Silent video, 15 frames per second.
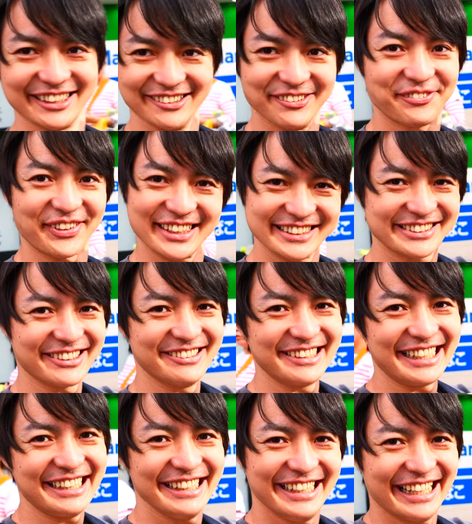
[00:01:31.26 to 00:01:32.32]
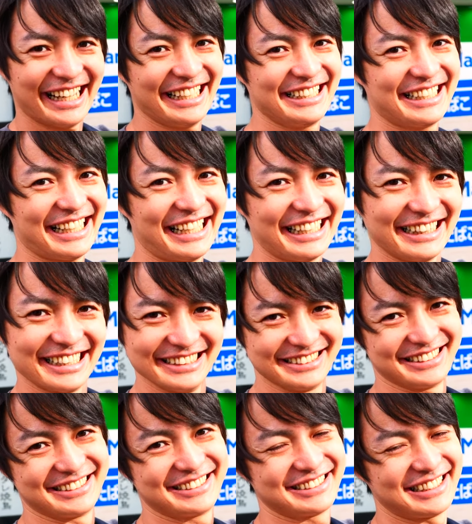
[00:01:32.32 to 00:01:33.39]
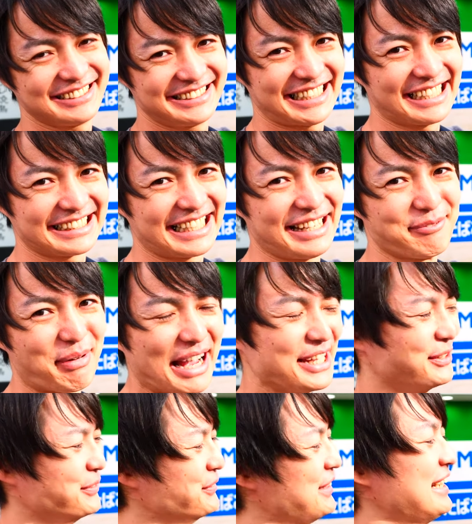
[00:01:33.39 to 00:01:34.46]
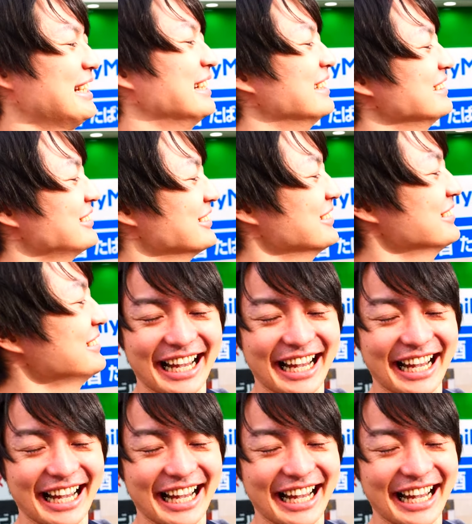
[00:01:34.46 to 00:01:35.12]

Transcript: so first onigiri I got is sake mayonnaise.